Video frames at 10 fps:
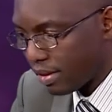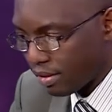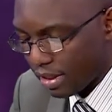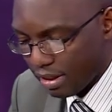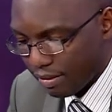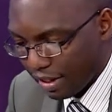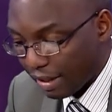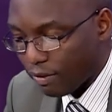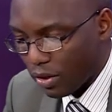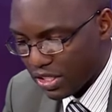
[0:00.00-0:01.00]

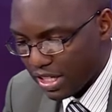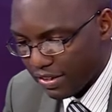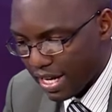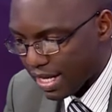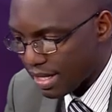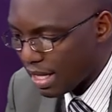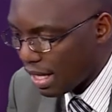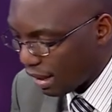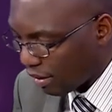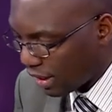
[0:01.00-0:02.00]
Verse 14, rather.
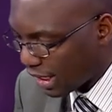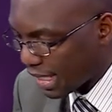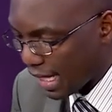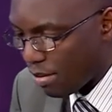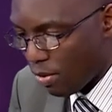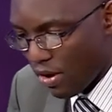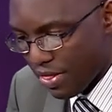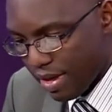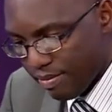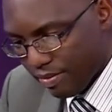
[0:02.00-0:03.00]
So it's the same
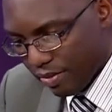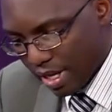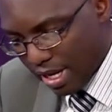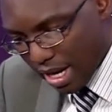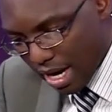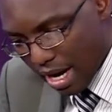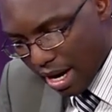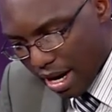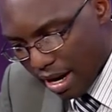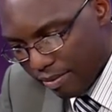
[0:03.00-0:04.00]
author
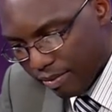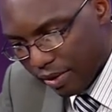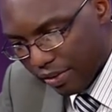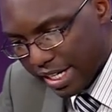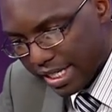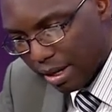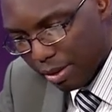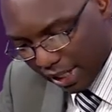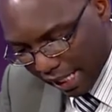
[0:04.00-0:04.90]
writing about the